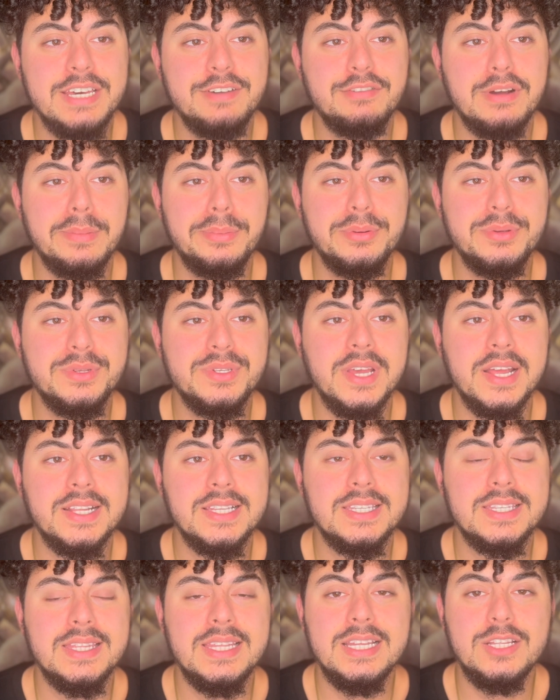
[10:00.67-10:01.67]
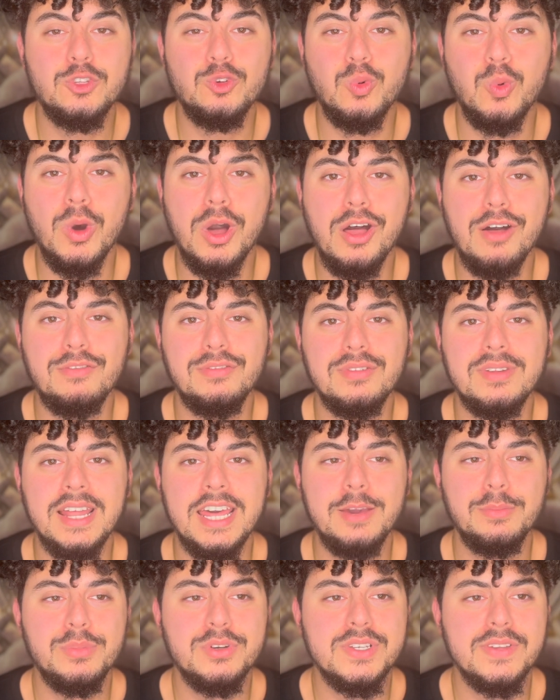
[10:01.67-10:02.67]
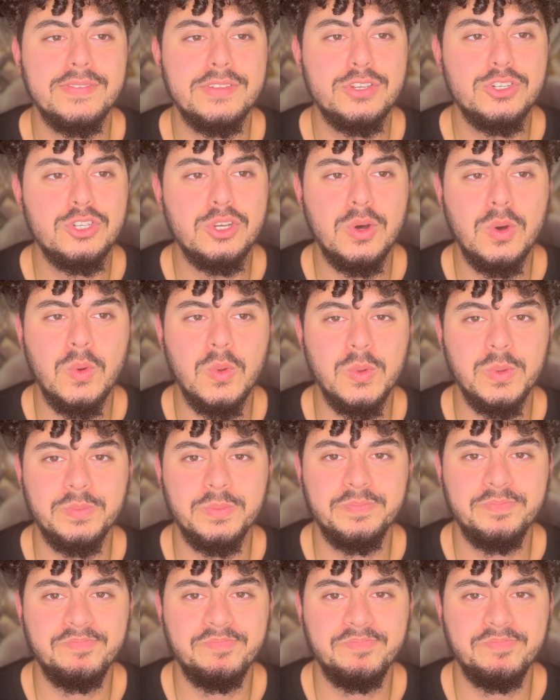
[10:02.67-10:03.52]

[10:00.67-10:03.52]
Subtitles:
represents the 12 labors of the soul,